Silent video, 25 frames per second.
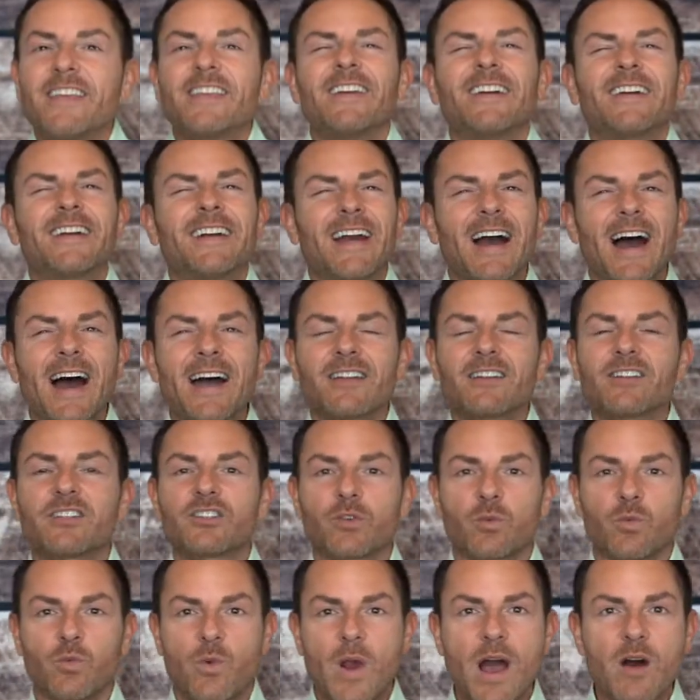you got to
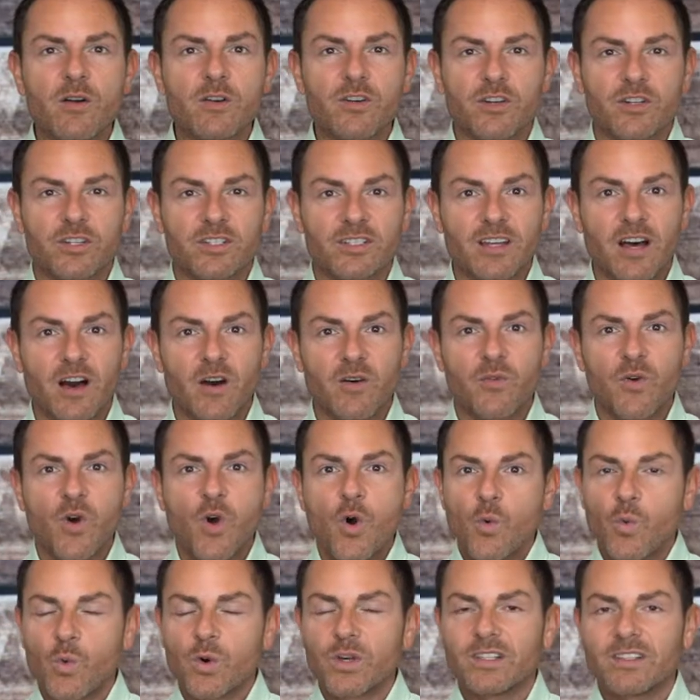surround yourself
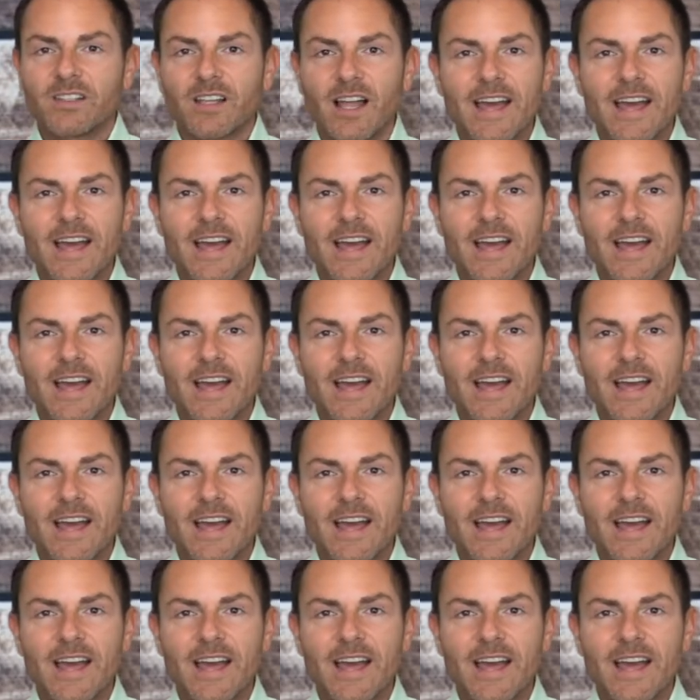with